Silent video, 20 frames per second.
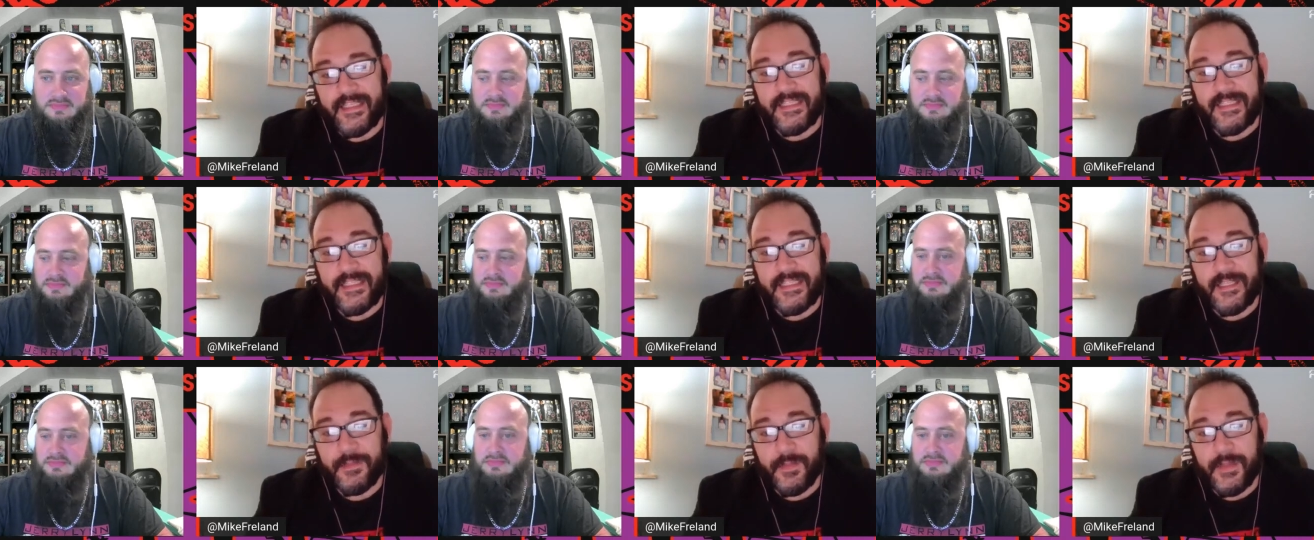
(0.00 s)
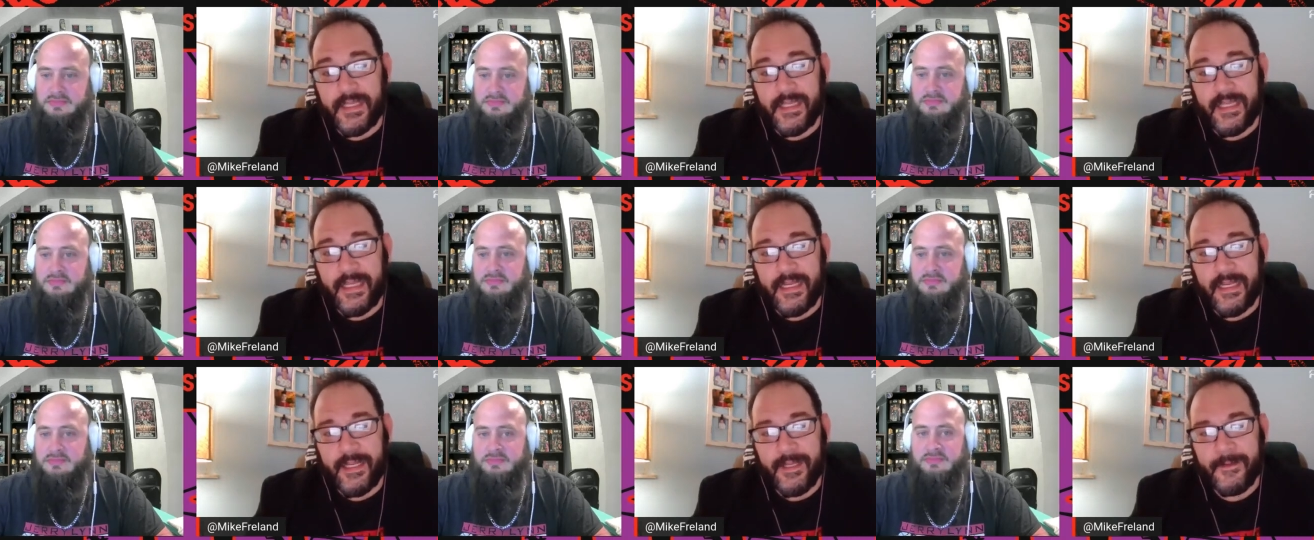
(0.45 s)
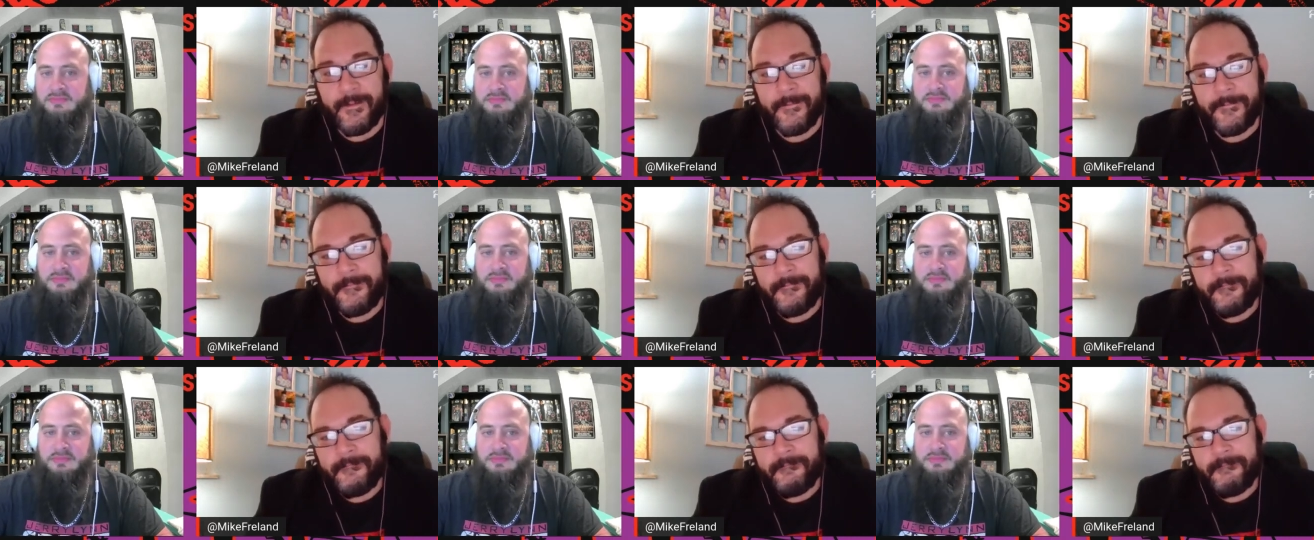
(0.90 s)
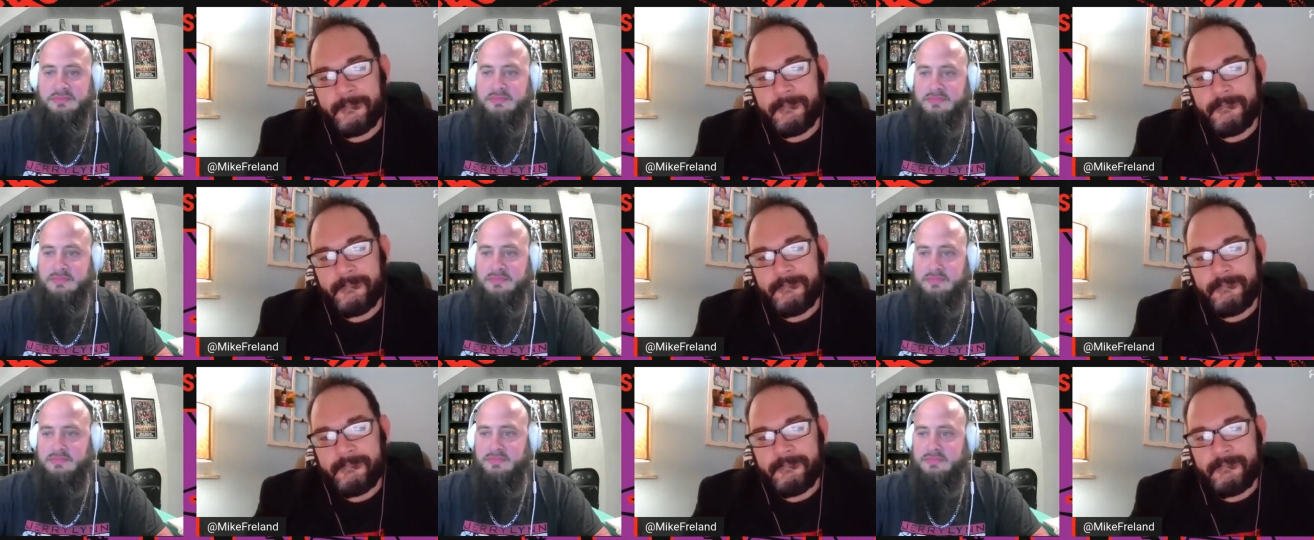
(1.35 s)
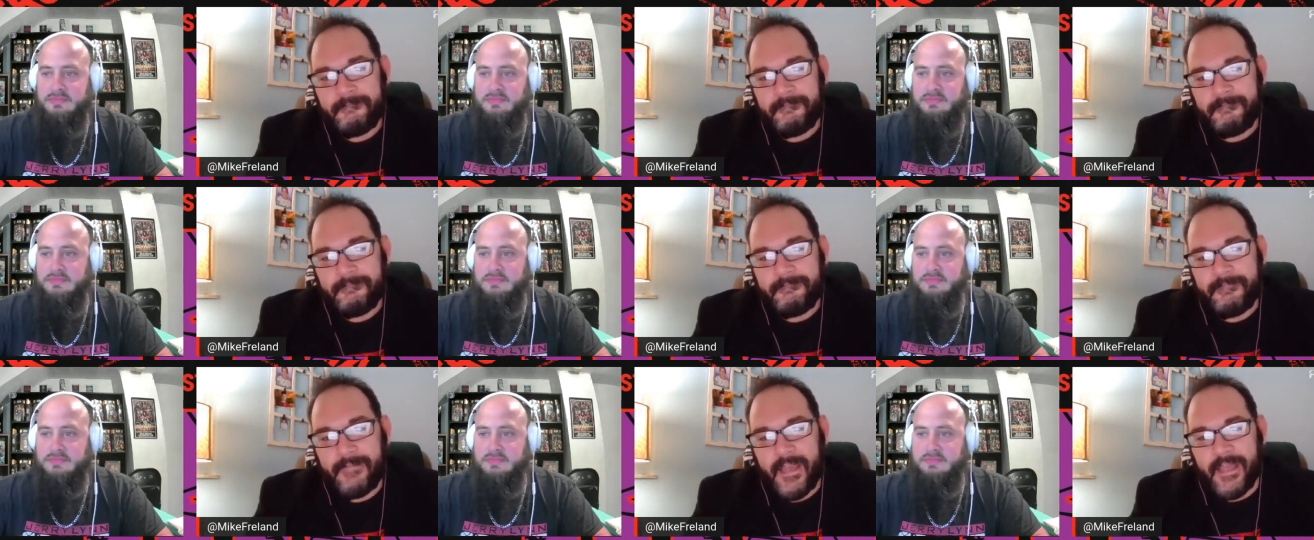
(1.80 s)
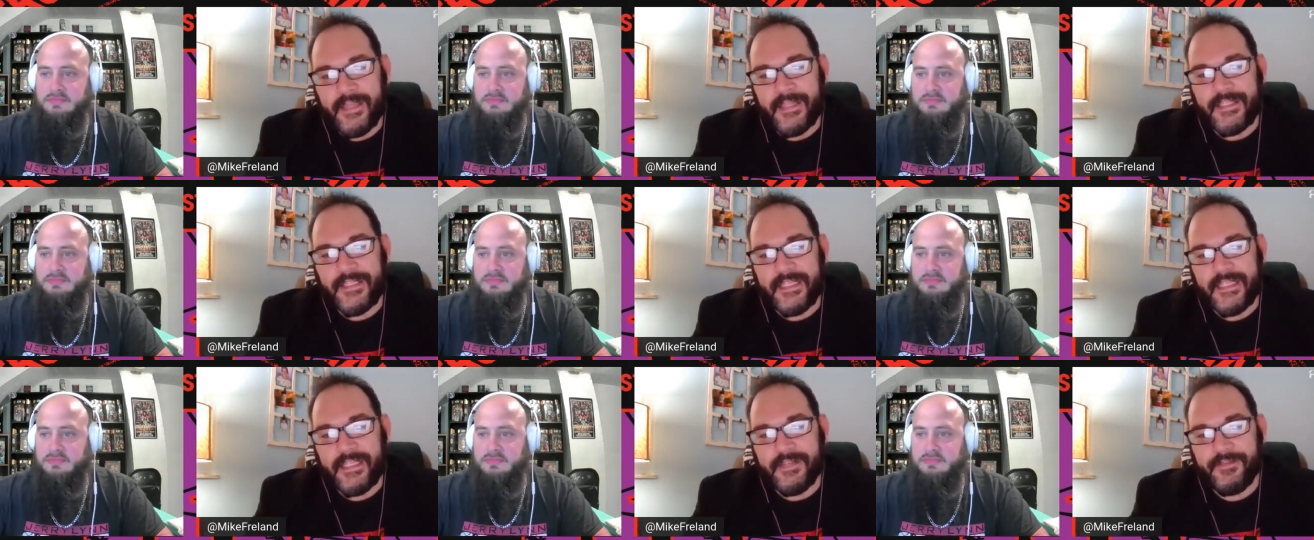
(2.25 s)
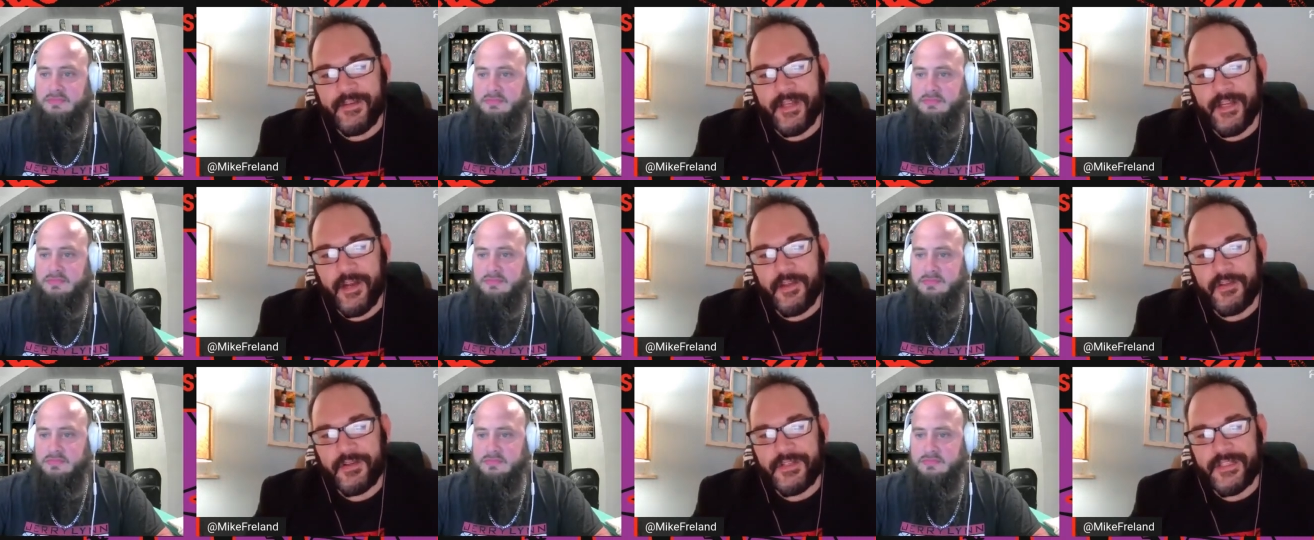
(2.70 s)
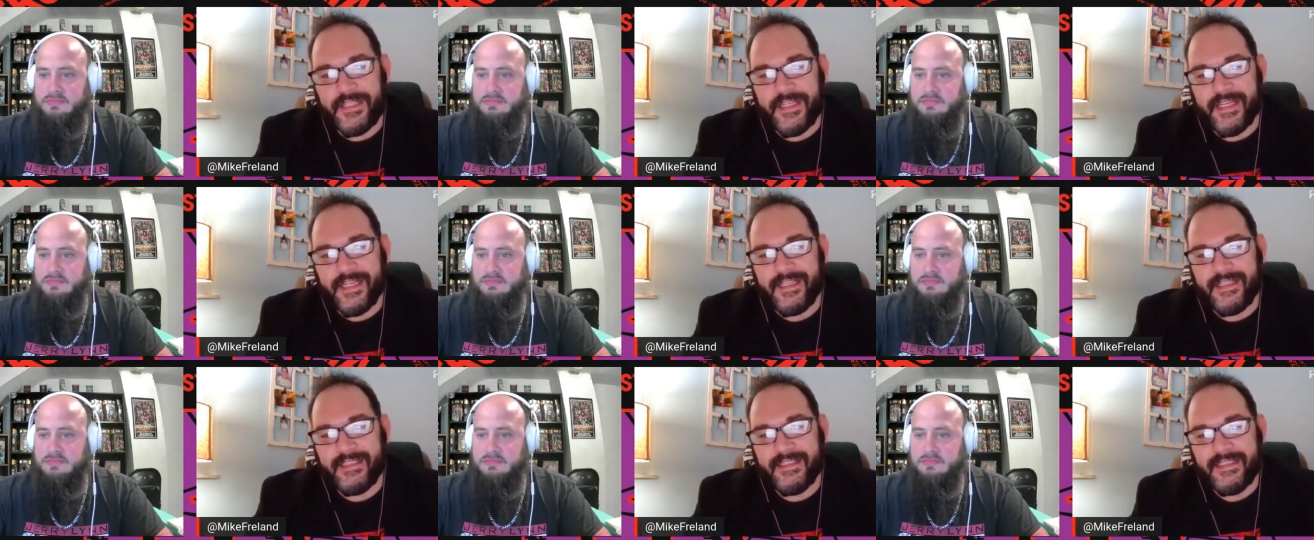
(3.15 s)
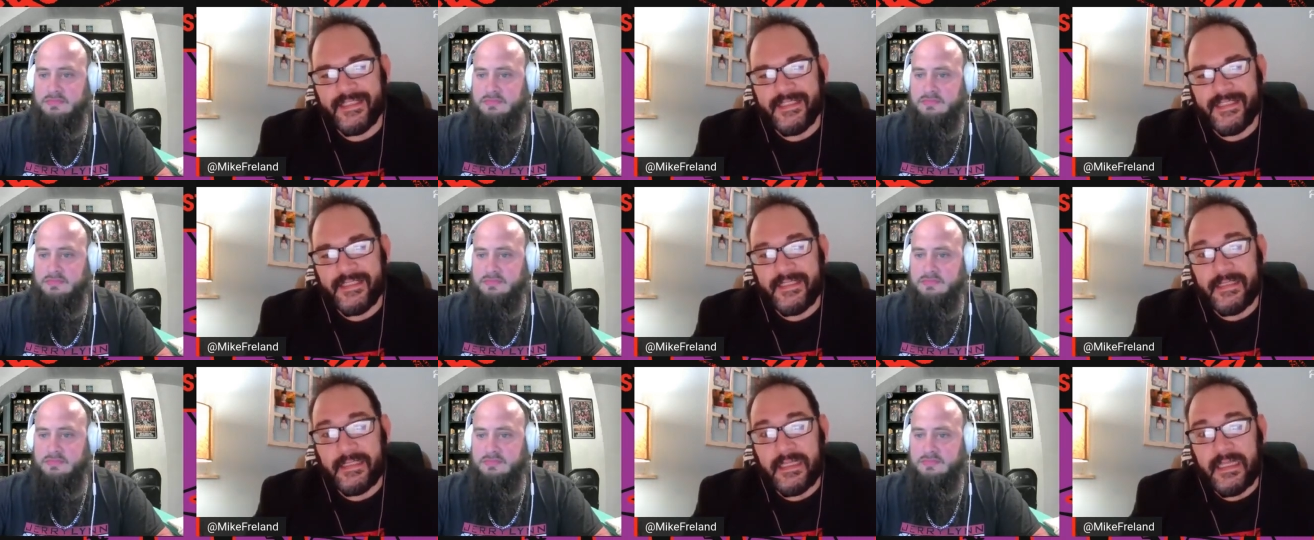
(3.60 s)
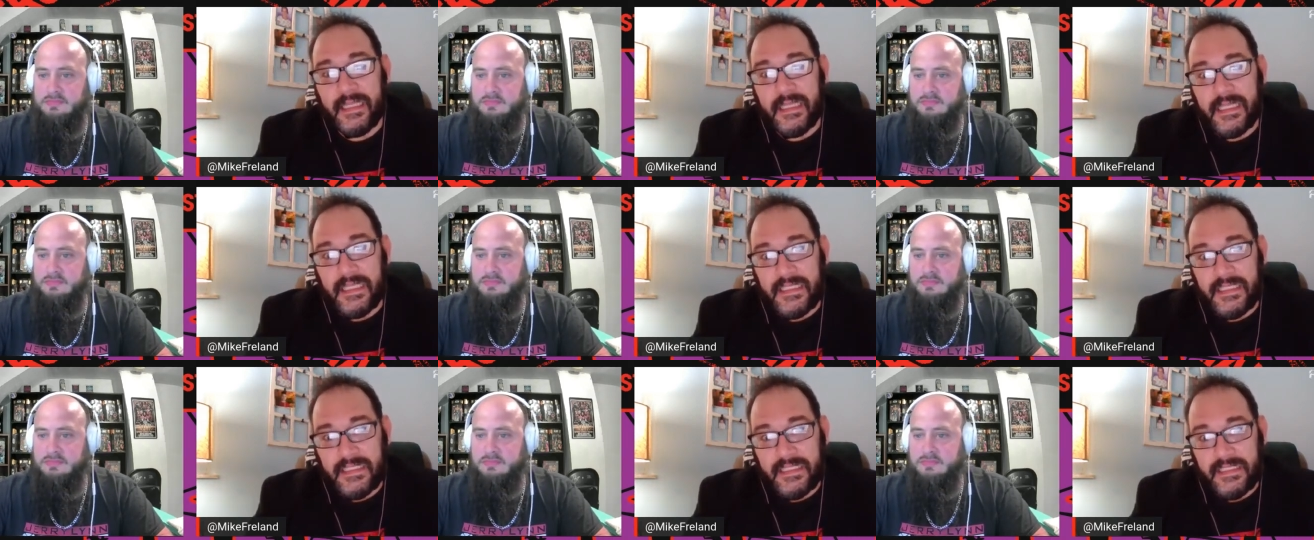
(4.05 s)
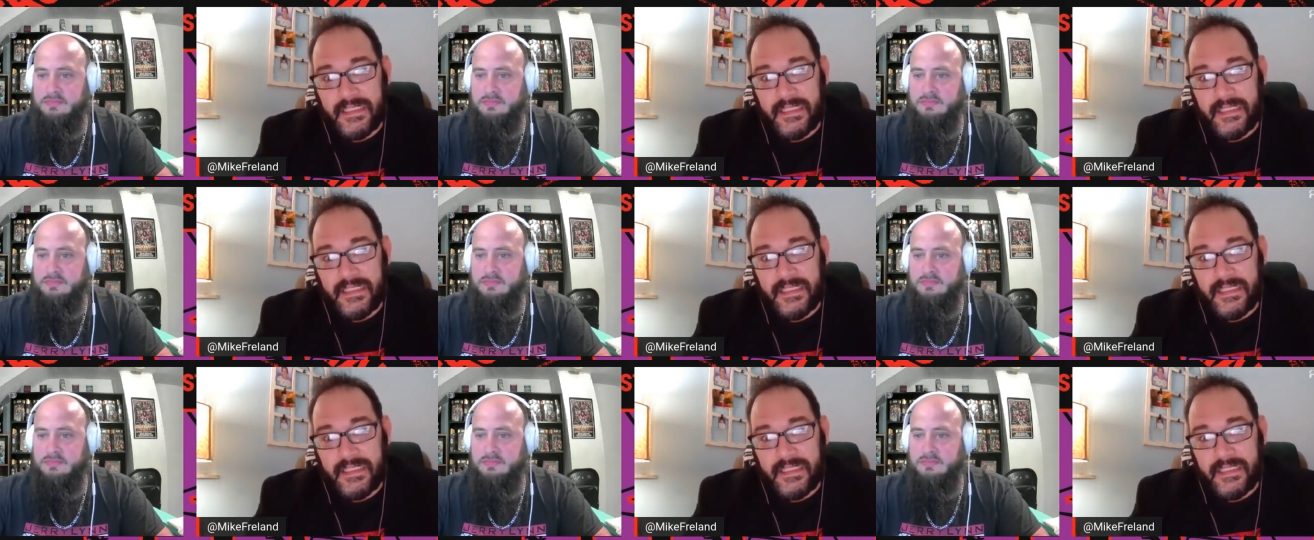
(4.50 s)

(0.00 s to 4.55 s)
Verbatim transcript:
Speaker 1: "This is the man. beginning," and the significant other said, "This